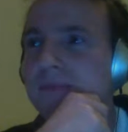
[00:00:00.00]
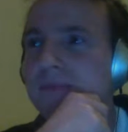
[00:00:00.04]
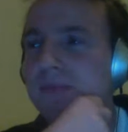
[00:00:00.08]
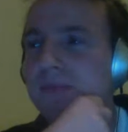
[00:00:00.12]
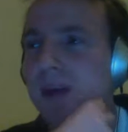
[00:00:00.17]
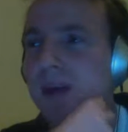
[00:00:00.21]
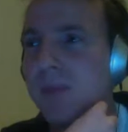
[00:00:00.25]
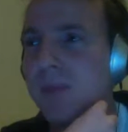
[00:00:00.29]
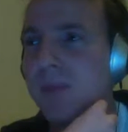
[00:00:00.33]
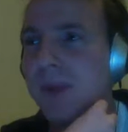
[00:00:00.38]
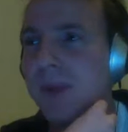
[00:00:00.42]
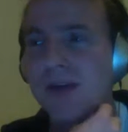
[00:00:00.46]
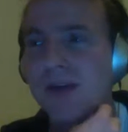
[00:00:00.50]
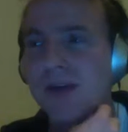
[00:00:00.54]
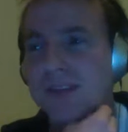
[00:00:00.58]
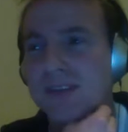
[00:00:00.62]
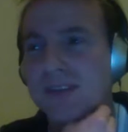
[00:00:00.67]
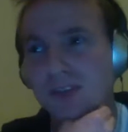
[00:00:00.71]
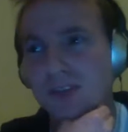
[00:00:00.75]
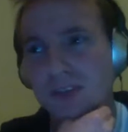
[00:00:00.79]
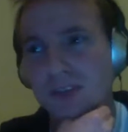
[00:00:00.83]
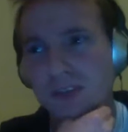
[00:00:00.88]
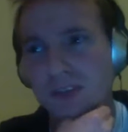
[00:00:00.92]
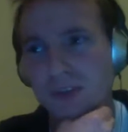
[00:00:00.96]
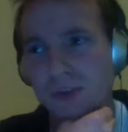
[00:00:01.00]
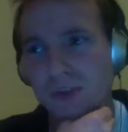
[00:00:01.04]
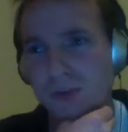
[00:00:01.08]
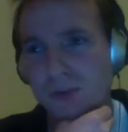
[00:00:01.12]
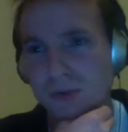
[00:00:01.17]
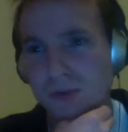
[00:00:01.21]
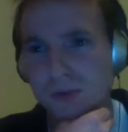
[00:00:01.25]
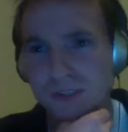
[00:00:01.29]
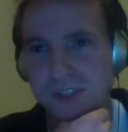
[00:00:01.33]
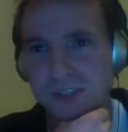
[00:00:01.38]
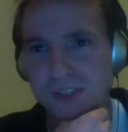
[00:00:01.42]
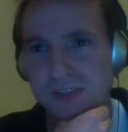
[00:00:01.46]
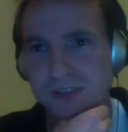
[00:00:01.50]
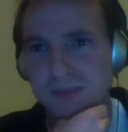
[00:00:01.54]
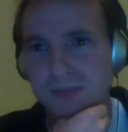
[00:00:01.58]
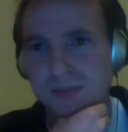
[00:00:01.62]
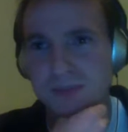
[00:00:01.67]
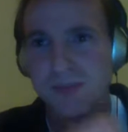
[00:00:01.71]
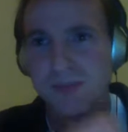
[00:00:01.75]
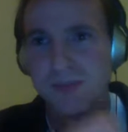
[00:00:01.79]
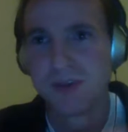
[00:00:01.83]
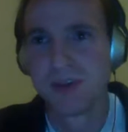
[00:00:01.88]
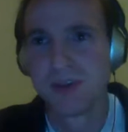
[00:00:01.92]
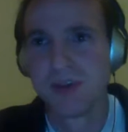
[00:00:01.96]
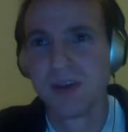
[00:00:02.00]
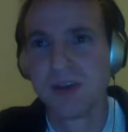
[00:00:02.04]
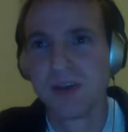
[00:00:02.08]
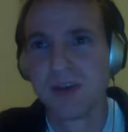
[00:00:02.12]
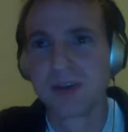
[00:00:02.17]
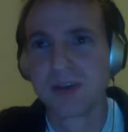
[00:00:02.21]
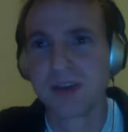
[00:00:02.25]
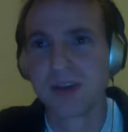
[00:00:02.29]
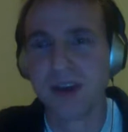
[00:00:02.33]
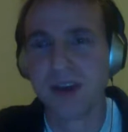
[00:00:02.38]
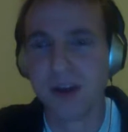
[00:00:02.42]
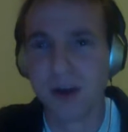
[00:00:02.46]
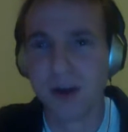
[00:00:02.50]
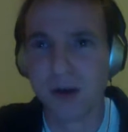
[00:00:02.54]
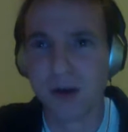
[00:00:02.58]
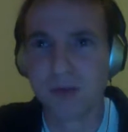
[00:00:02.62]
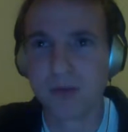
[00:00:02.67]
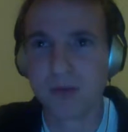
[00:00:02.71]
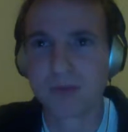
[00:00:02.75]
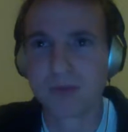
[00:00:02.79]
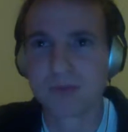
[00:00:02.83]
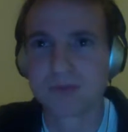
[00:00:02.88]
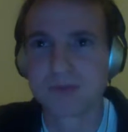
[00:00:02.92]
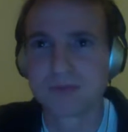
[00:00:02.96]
About to Lose you know,